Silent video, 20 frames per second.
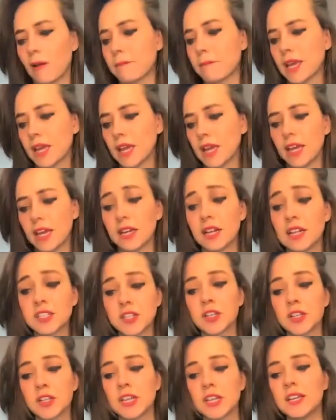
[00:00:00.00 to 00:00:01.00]
Yeah, and also
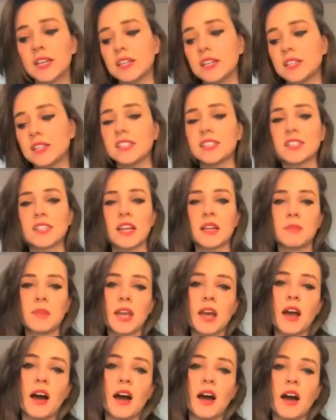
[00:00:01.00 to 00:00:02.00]
he sent me a